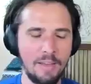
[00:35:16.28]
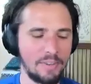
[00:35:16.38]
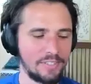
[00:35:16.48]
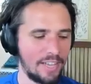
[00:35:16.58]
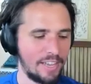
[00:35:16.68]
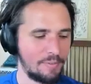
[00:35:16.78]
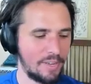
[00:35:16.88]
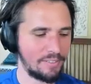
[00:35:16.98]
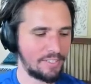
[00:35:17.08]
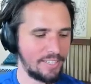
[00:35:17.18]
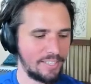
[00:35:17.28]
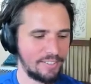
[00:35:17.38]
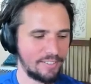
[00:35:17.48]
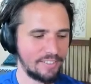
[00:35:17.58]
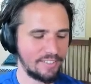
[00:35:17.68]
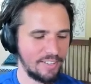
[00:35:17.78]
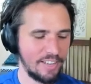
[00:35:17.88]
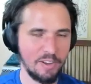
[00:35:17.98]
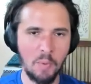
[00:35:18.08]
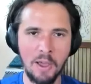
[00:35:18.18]
I'm excited about seeing this
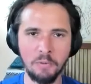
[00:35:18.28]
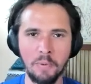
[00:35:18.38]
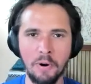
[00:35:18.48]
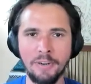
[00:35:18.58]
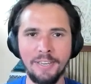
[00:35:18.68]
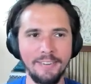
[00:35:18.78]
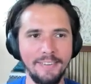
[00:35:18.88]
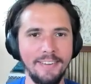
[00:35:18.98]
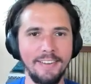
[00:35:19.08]
wild party.